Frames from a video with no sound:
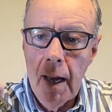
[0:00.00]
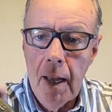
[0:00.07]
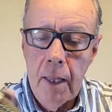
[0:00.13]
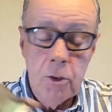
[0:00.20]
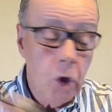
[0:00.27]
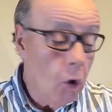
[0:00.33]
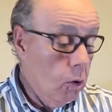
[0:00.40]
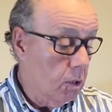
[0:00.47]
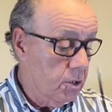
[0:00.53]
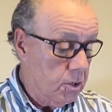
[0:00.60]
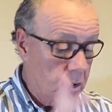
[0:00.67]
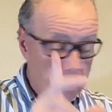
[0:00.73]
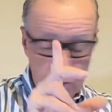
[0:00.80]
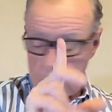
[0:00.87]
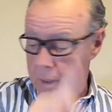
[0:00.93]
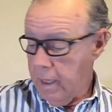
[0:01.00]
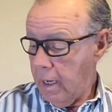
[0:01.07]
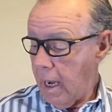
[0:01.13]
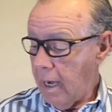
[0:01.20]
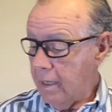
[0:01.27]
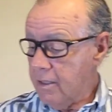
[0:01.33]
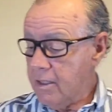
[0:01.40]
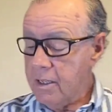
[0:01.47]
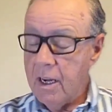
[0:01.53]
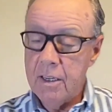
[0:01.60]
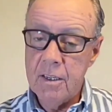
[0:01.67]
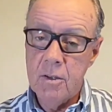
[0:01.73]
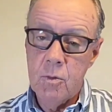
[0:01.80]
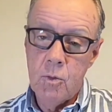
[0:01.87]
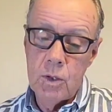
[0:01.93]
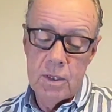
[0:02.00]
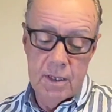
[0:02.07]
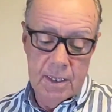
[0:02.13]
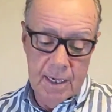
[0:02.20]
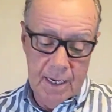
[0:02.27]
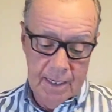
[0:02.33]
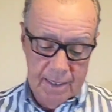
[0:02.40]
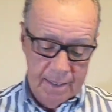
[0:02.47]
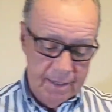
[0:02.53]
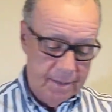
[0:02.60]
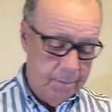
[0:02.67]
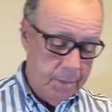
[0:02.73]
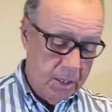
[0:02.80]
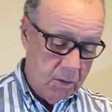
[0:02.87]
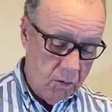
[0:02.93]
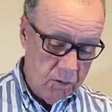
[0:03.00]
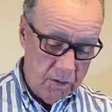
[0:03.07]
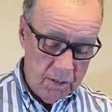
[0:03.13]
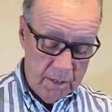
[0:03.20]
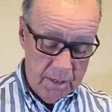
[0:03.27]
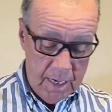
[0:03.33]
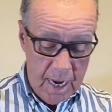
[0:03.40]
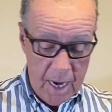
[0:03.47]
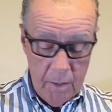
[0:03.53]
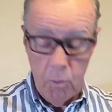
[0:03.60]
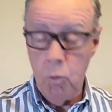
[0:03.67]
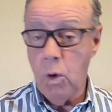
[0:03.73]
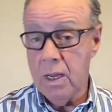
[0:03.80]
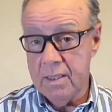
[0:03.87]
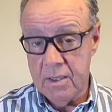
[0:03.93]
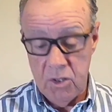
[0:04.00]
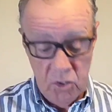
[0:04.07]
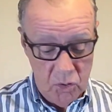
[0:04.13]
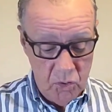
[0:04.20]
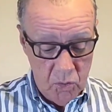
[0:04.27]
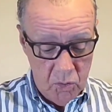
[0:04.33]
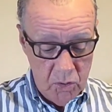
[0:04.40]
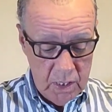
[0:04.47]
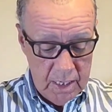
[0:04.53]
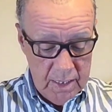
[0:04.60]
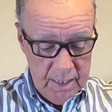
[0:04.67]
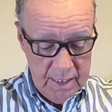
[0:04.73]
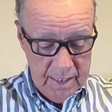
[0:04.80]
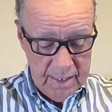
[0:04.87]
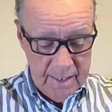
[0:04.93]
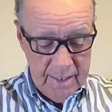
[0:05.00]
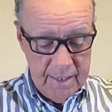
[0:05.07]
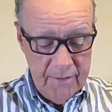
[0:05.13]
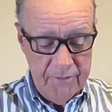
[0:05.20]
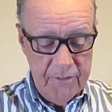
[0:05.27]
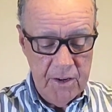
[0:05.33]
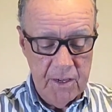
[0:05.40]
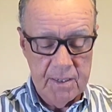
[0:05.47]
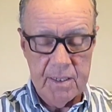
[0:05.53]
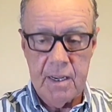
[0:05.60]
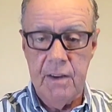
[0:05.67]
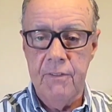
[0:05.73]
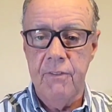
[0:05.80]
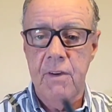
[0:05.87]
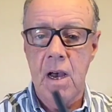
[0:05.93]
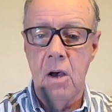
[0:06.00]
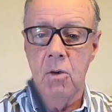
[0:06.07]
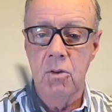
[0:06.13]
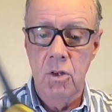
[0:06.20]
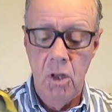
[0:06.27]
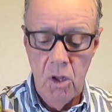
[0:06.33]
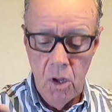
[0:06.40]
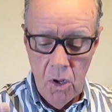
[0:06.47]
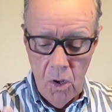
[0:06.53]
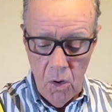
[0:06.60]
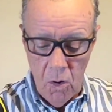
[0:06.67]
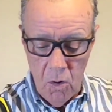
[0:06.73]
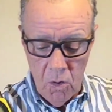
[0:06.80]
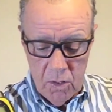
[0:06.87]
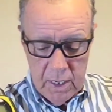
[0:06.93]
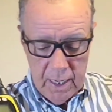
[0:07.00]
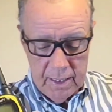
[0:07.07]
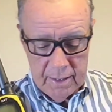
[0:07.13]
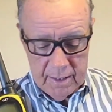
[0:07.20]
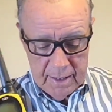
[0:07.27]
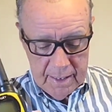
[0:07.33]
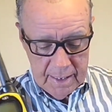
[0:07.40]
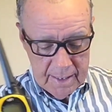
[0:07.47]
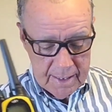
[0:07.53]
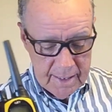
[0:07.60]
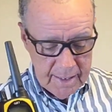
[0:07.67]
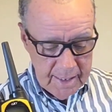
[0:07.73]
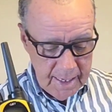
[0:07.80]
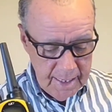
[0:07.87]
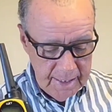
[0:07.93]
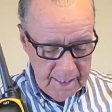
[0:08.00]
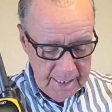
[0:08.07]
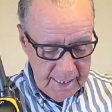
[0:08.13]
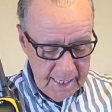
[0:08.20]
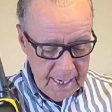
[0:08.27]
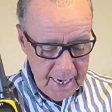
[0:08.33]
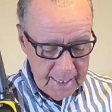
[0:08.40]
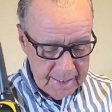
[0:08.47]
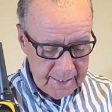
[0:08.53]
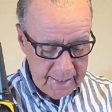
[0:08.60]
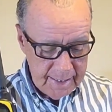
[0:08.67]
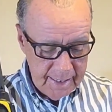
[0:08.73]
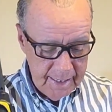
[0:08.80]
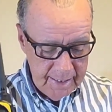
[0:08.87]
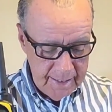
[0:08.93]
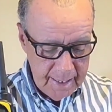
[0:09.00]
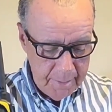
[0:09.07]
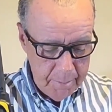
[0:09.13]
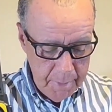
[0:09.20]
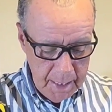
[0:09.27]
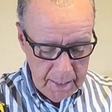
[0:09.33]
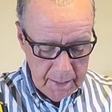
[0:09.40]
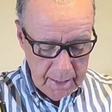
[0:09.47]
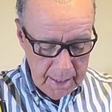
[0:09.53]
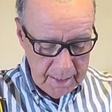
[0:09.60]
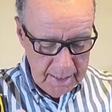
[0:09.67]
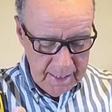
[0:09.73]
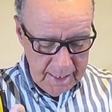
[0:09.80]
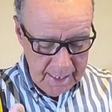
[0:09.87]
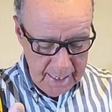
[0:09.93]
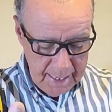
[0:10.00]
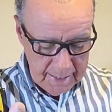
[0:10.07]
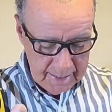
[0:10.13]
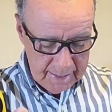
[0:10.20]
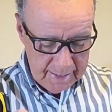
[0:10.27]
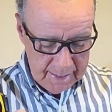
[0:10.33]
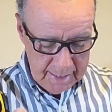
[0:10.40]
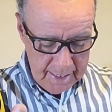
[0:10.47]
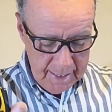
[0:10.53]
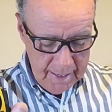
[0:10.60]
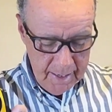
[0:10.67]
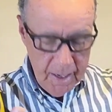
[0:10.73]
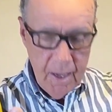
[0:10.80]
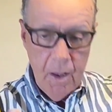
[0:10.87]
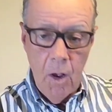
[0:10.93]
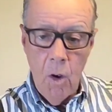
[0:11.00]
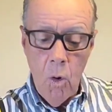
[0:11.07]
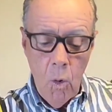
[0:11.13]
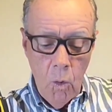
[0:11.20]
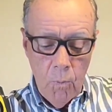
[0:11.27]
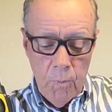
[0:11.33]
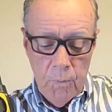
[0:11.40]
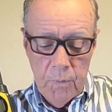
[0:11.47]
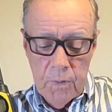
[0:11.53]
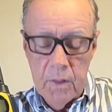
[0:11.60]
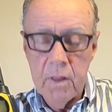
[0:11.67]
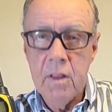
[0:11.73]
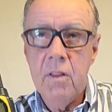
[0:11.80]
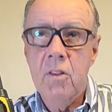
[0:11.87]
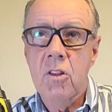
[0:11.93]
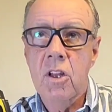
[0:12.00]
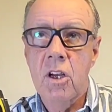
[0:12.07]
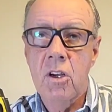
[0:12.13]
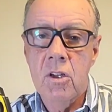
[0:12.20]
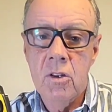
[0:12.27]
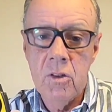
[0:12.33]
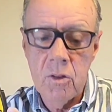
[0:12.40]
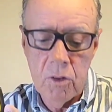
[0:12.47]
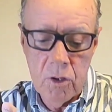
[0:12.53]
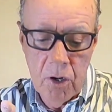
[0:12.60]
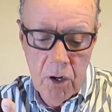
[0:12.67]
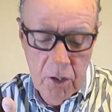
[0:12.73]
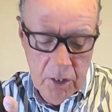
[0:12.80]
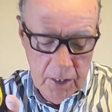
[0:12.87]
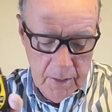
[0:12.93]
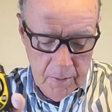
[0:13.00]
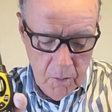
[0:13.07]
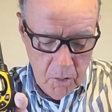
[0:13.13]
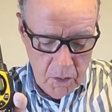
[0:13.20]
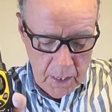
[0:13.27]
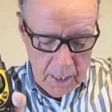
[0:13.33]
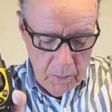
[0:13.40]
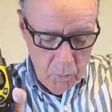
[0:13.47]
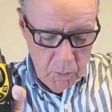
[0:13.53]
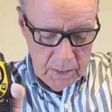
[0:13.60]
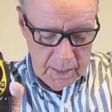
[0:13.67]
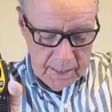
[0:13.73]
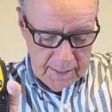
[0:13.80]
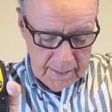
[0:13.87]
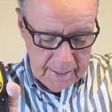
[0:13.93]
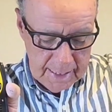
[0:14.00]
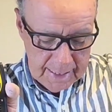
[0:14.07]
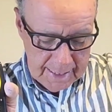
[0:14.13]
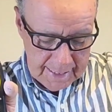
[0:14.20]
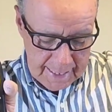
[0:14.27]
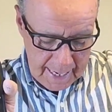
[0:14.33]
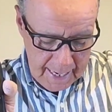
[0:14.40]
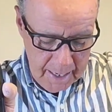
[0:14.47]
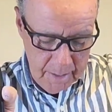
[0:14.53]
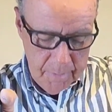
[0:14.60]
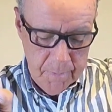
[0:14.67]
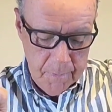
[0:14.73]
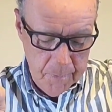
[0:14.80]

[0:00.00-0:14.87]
No, excuse me. I started with this because I wasn't sure, and this is the first I found. Okay, this is the GXT, the Midland GXT1030, okay, which is the same